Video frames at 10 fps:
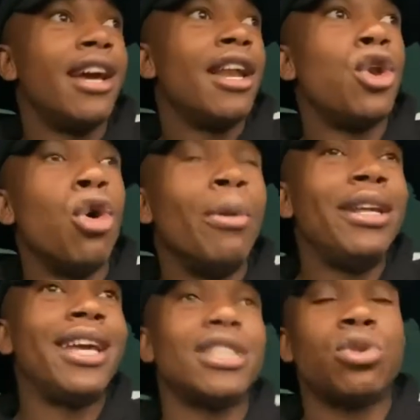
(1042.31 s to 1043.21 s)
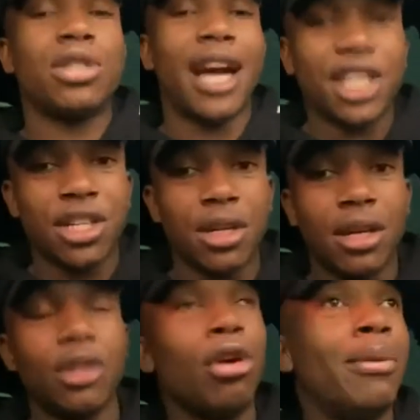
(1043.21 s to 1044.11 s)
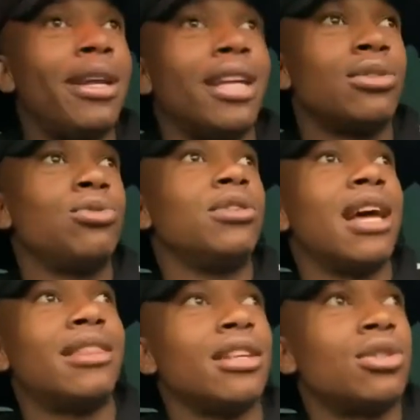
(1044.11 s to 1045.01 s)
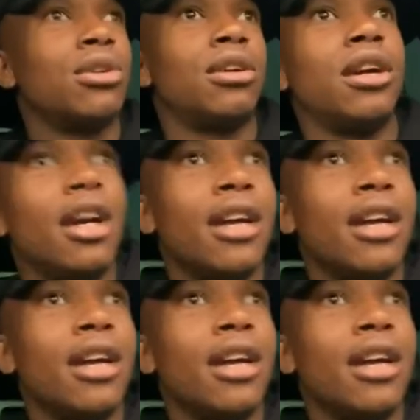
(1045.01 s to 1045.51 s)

Nobody gets to touch her. Nobody gets to do nothing to her.